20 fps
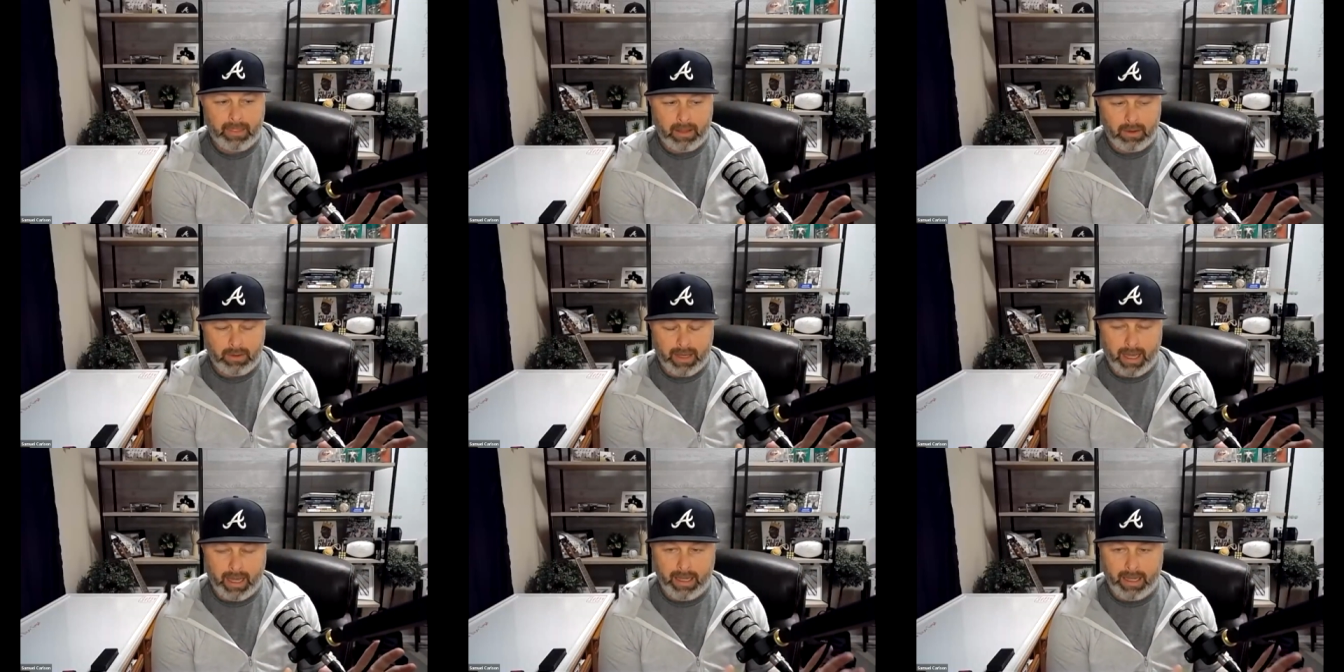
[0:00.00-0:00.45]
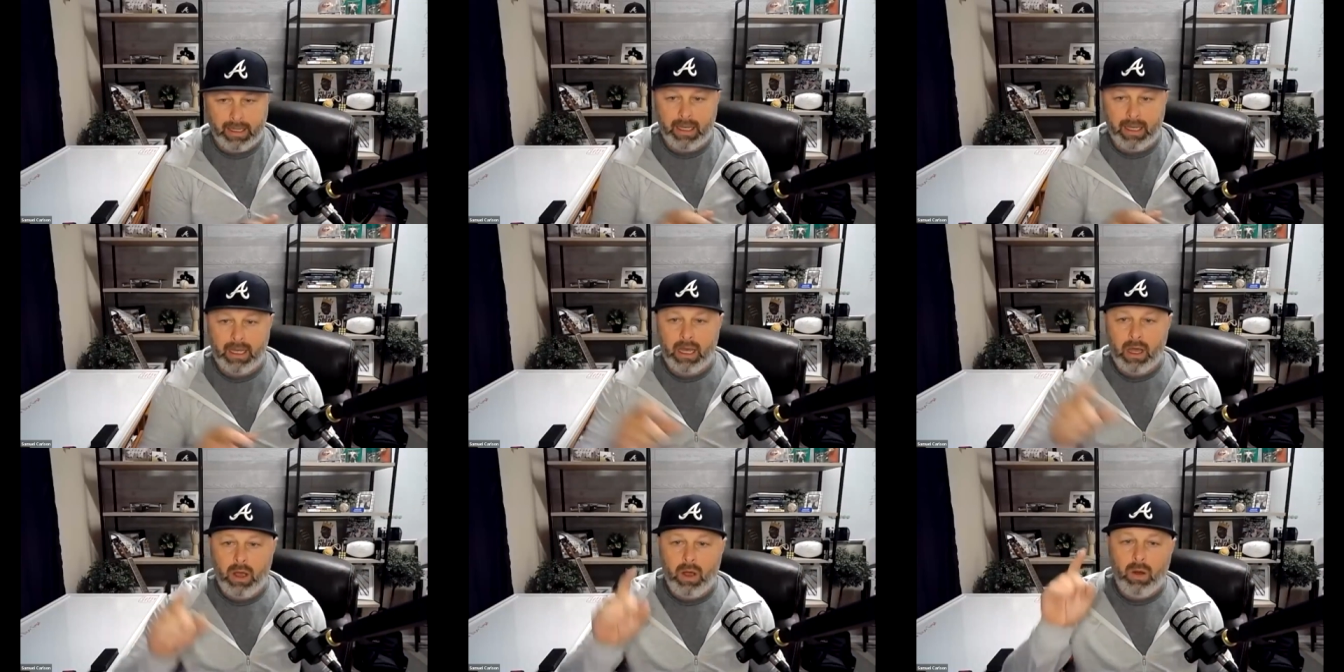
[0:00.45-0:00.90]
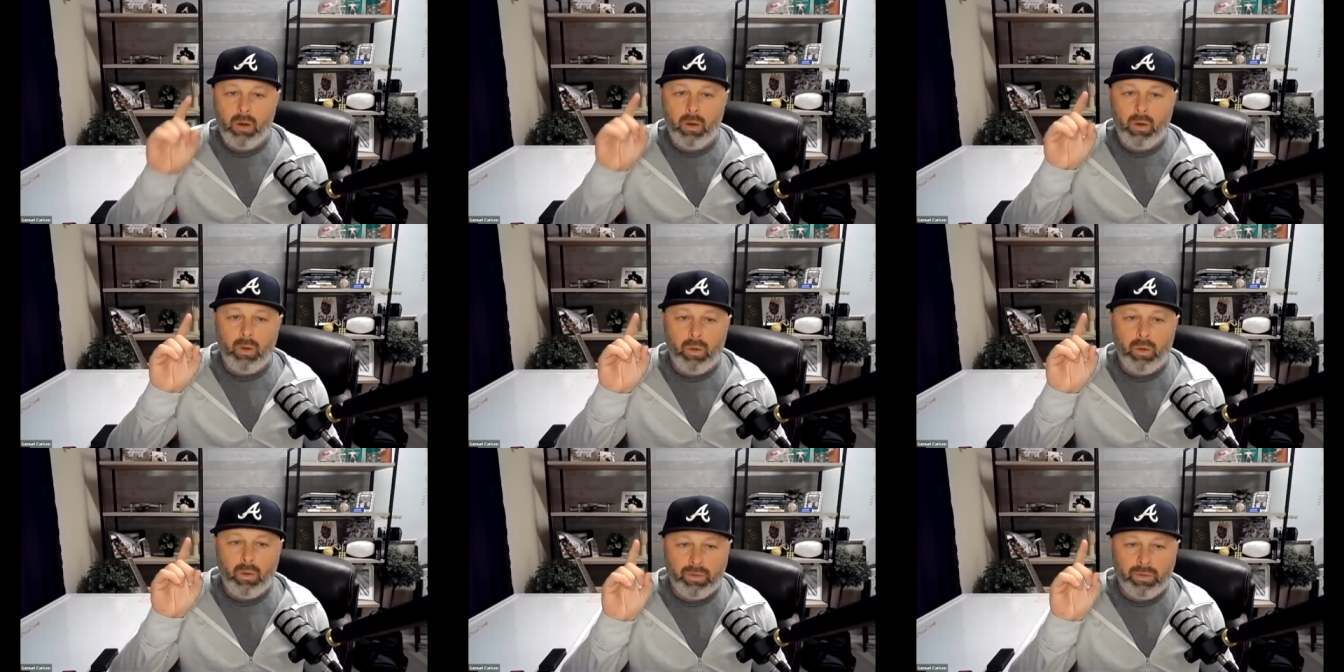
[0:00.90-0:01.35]
Okay.
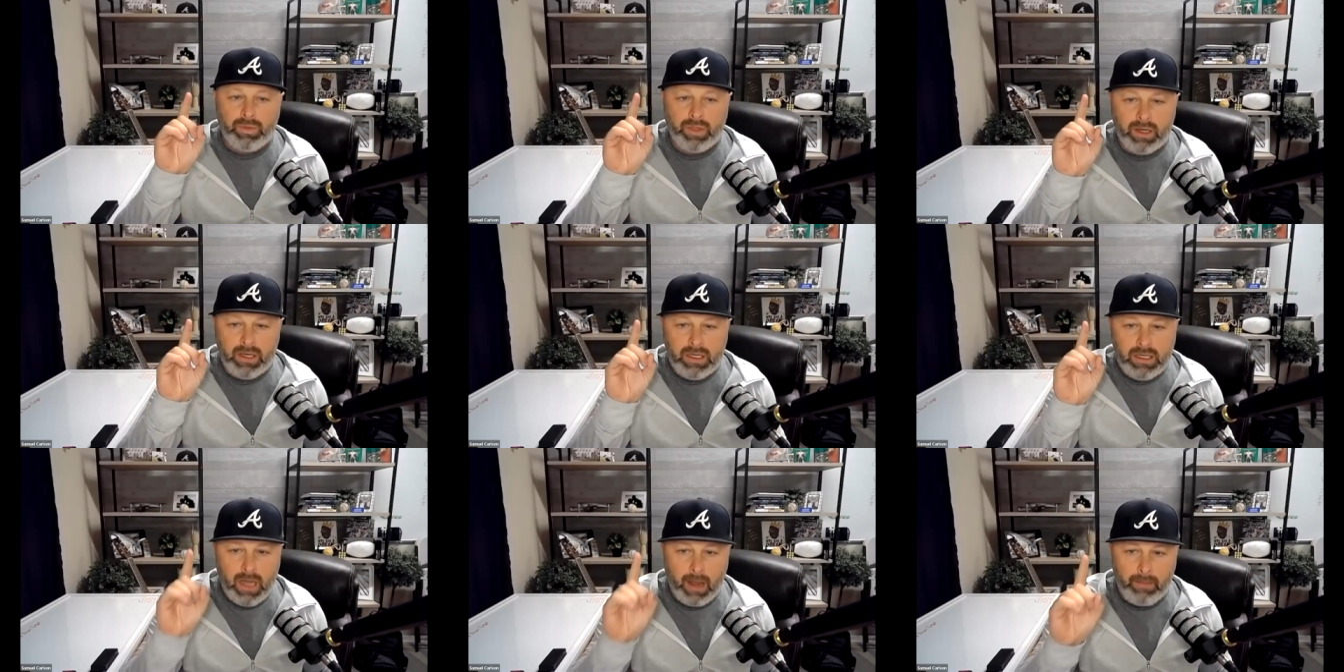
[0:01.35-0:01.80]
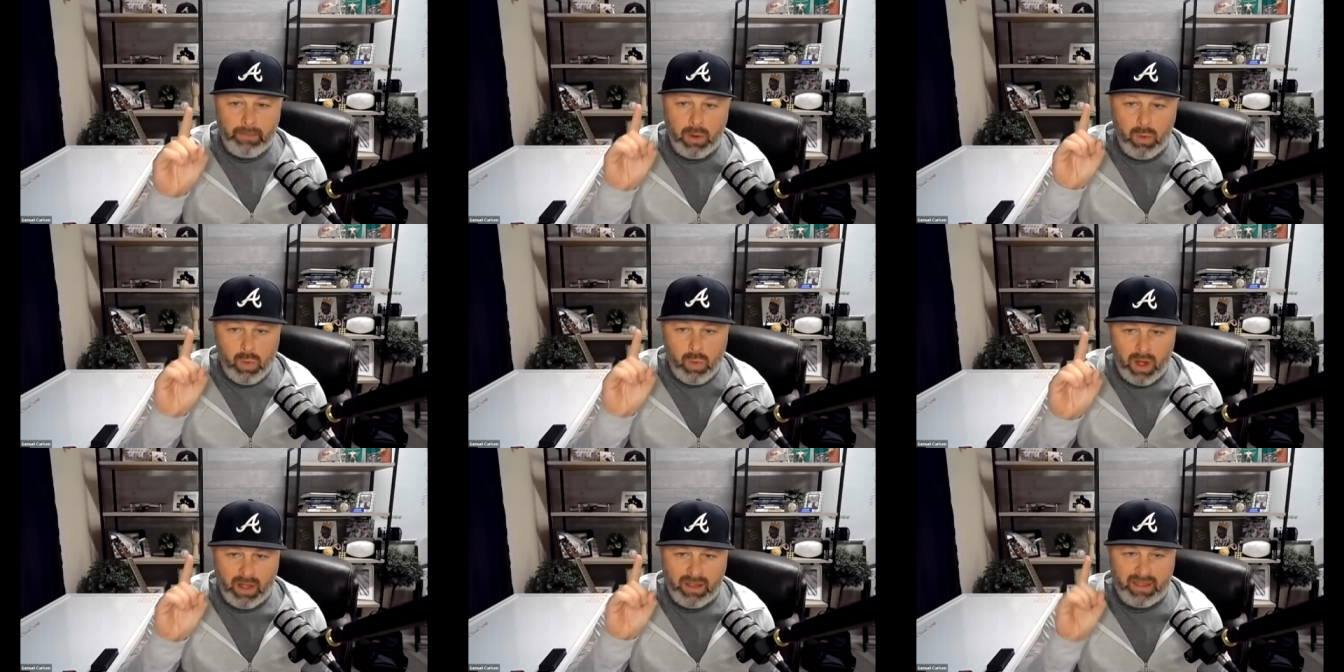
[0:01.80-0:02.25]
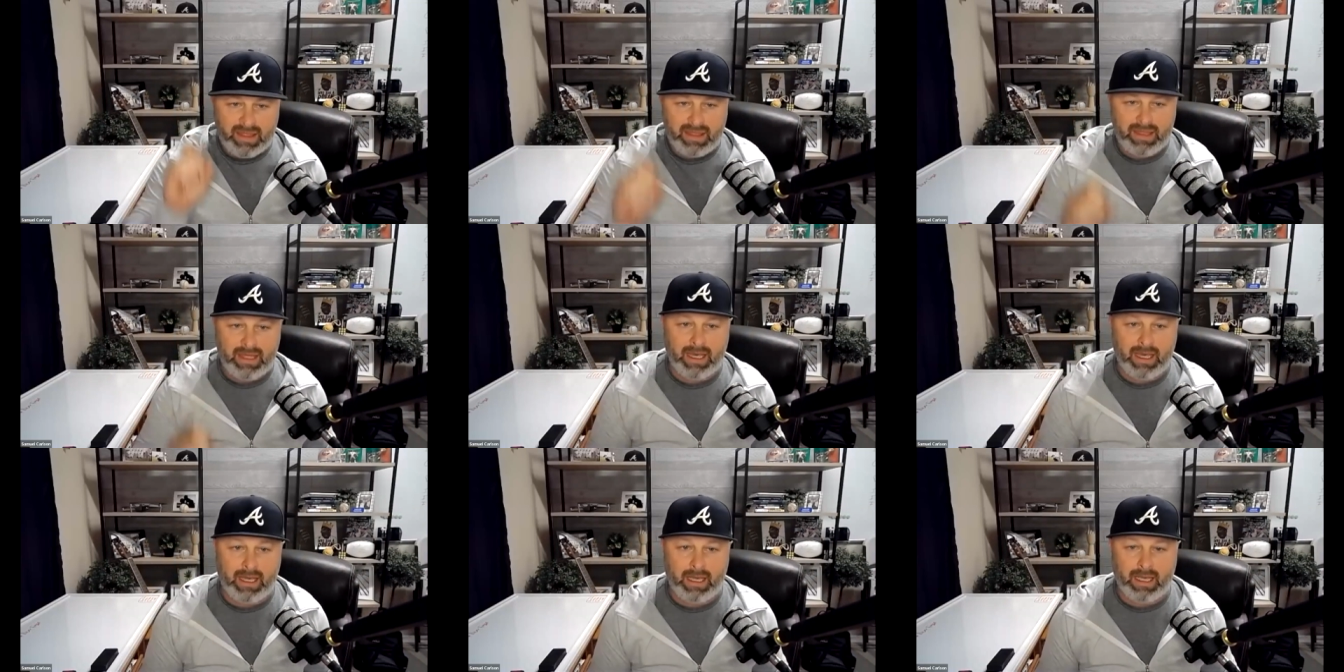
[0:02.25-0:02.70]
The number one
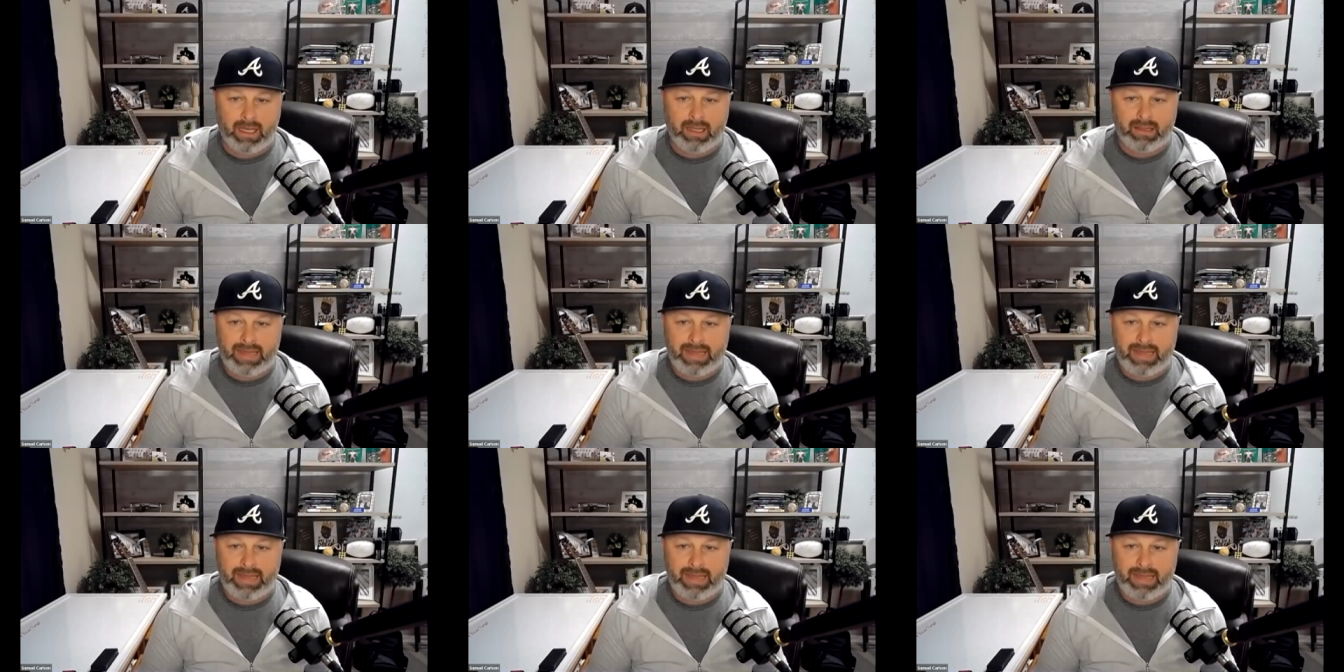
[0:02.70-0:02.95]
thing